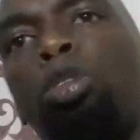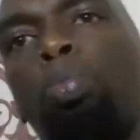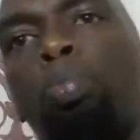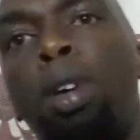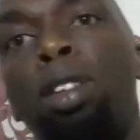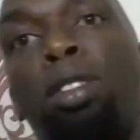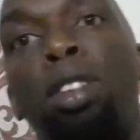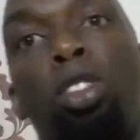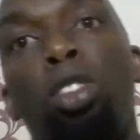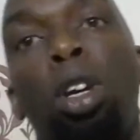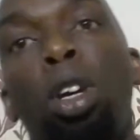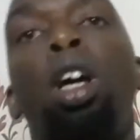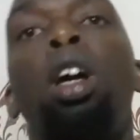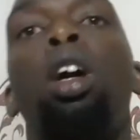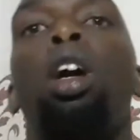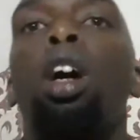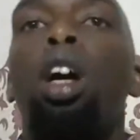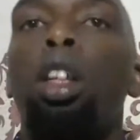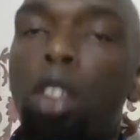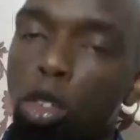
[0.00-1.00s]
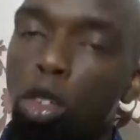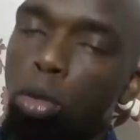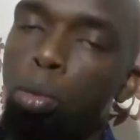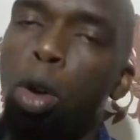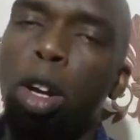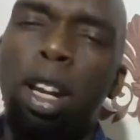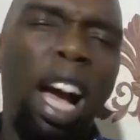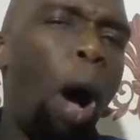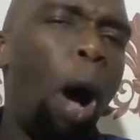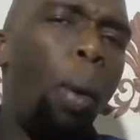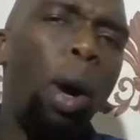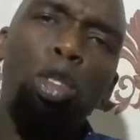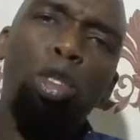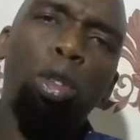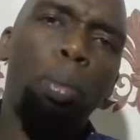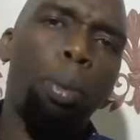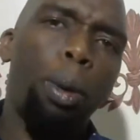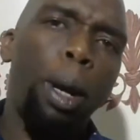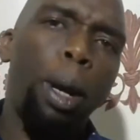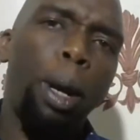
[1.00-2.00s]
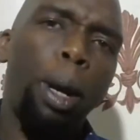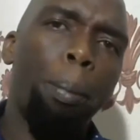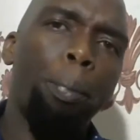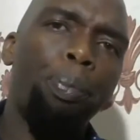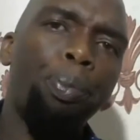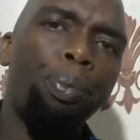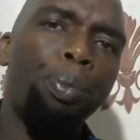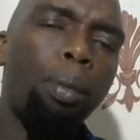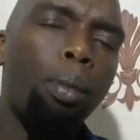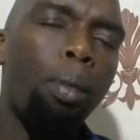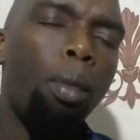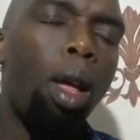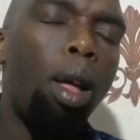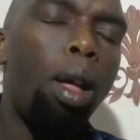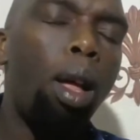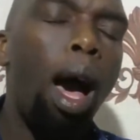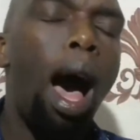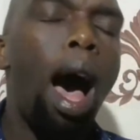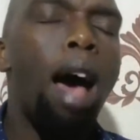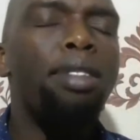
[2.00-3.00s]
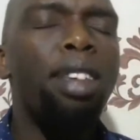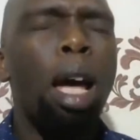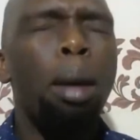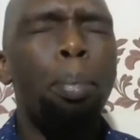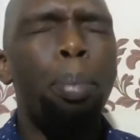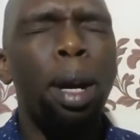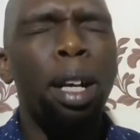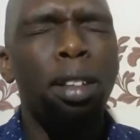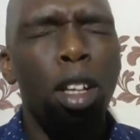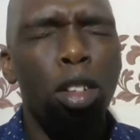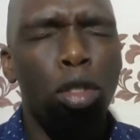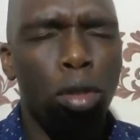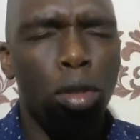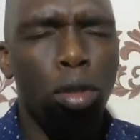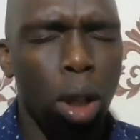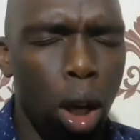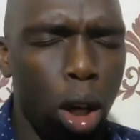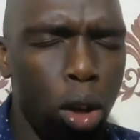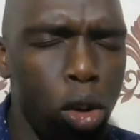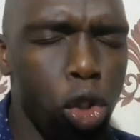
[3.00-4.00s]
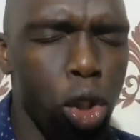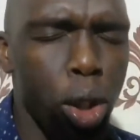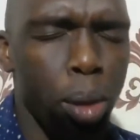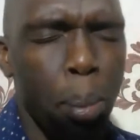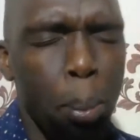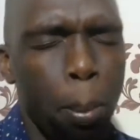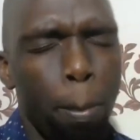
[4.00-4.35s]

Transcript: this message this morning. I want to pray as I bring this to closure.